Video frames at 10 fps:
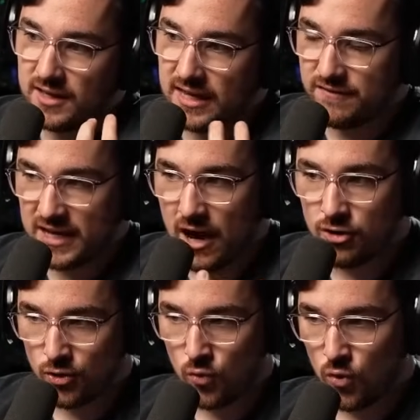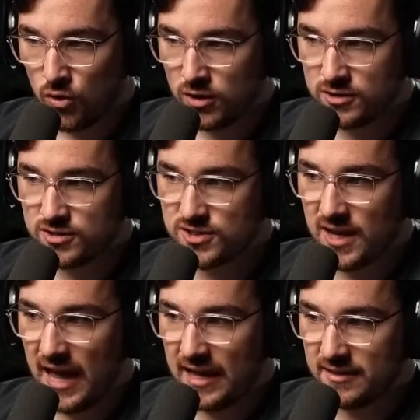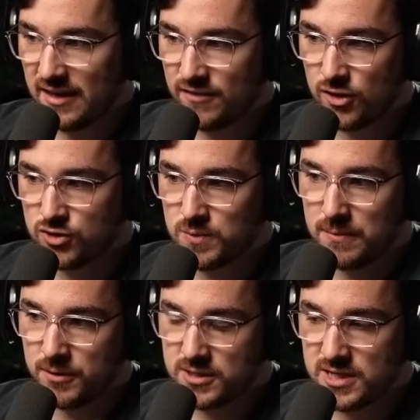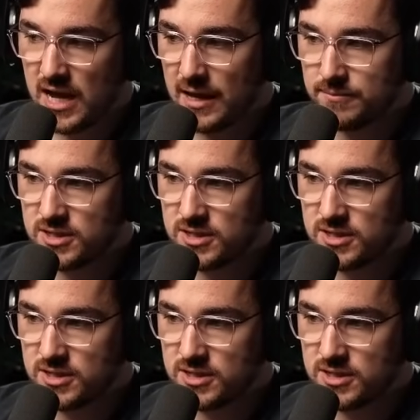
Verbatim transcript: giving out awards and giving those people the time